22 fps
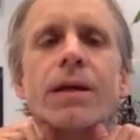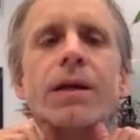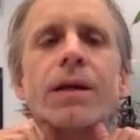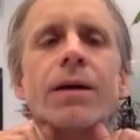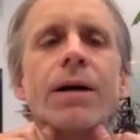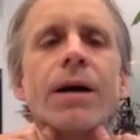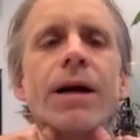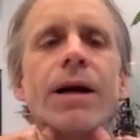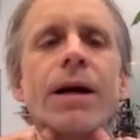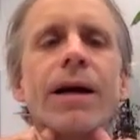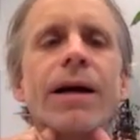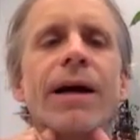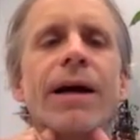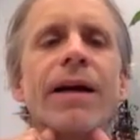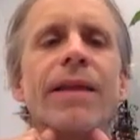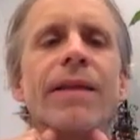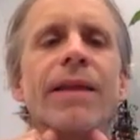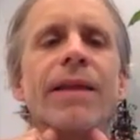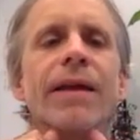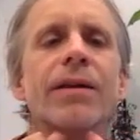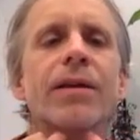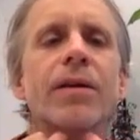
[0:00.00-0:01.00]
Right? And
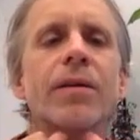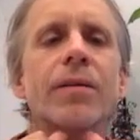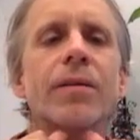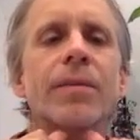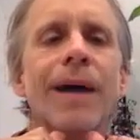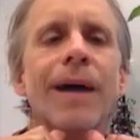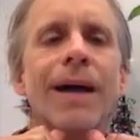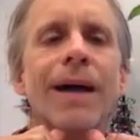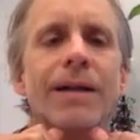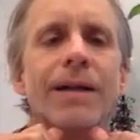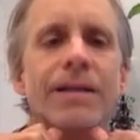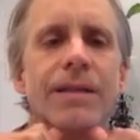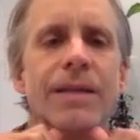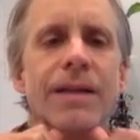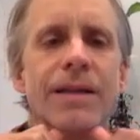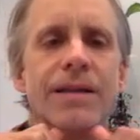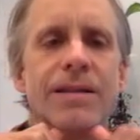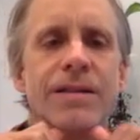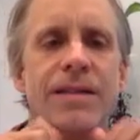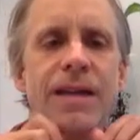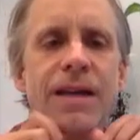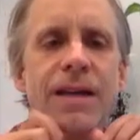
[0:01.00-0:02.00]
then go back to
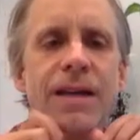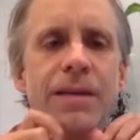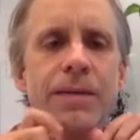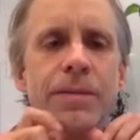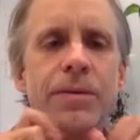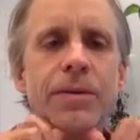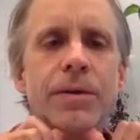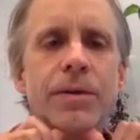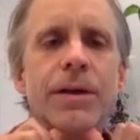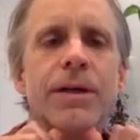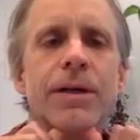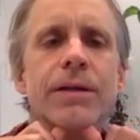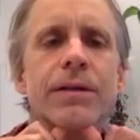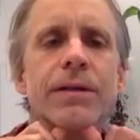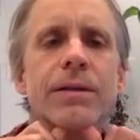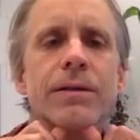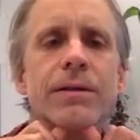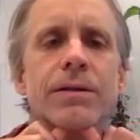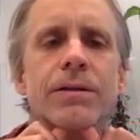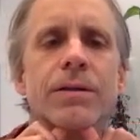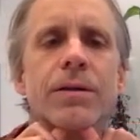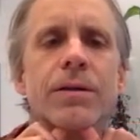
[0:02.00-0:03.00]
that second point.
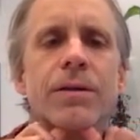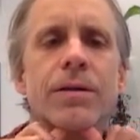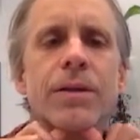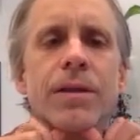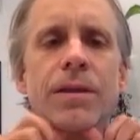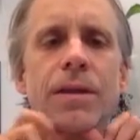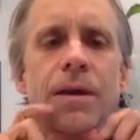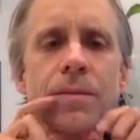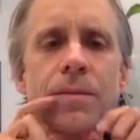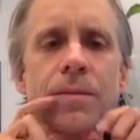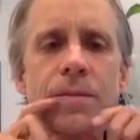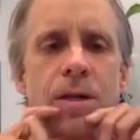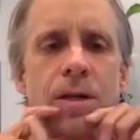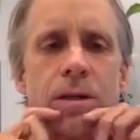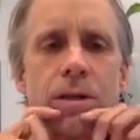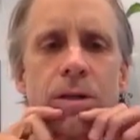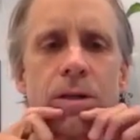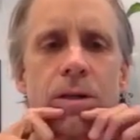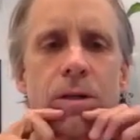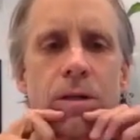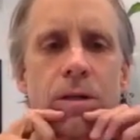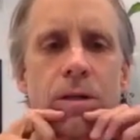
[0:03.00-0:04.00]
So the thumbs are a
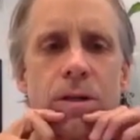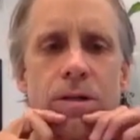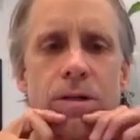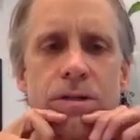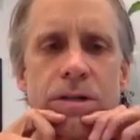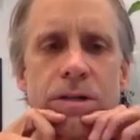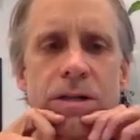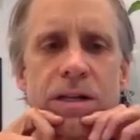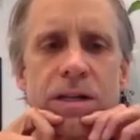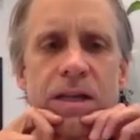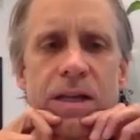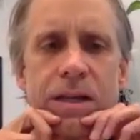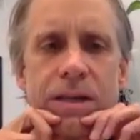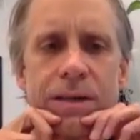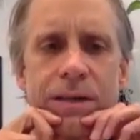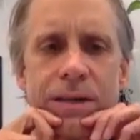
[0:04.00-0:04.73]
little closer together